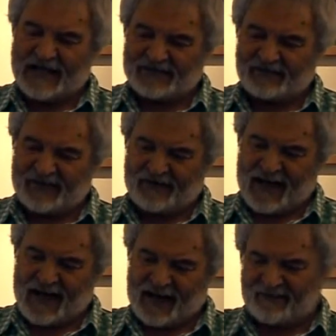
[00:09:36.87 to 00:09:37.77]
So they don't
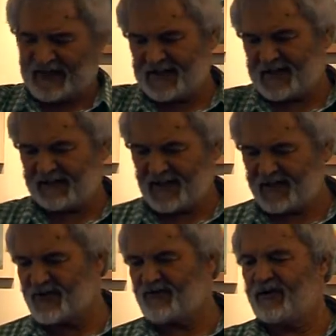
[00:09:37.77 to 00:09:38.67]
have any sense of
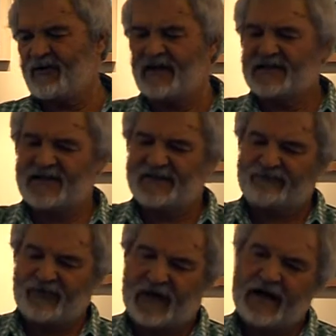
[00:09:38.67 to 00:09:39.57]
history or any sense
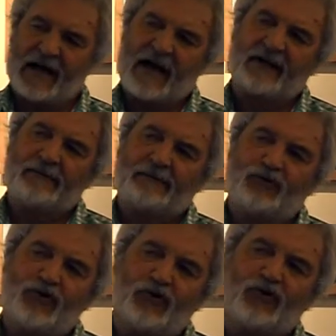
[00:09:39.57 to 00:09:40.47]
of what other people
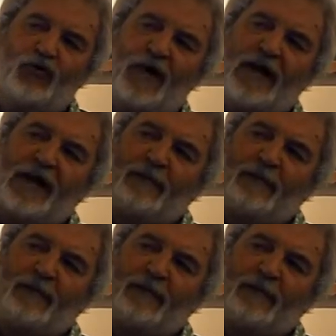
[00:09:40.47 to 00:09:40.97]
do.